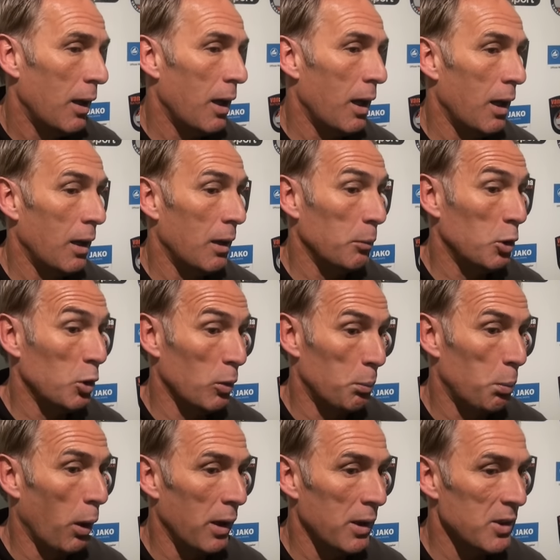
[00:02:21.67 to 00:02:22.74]
and I'm sure
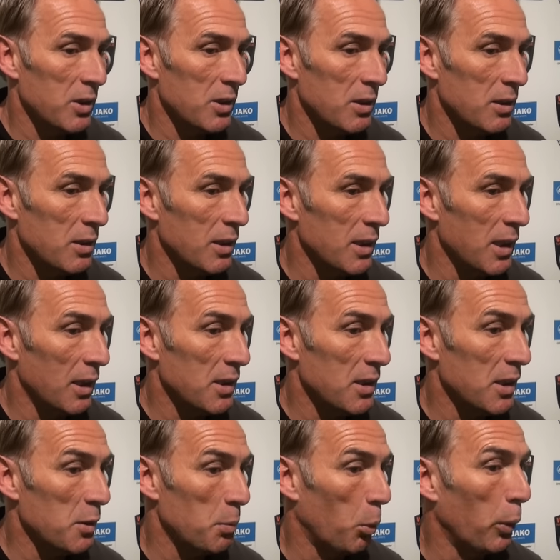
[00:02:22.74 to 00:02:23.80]
Brian's as
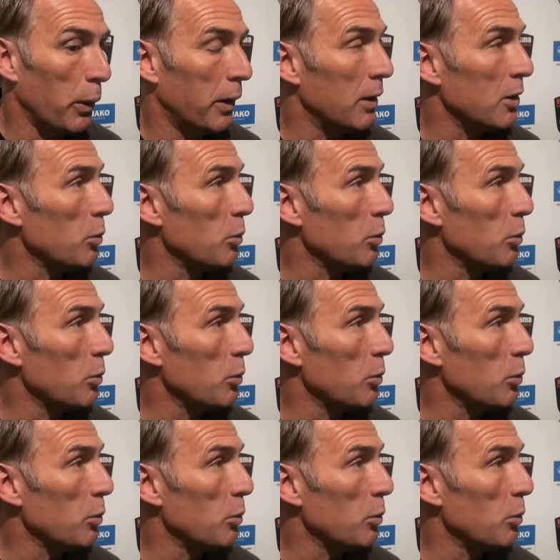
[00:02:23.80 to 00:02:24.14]
disappointed